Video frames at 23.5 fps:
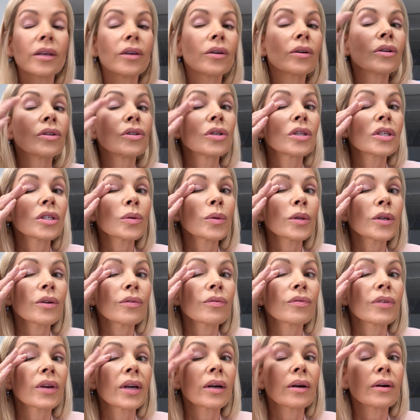You can do this with your
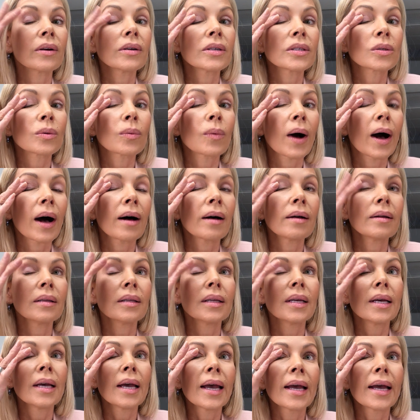finger as well.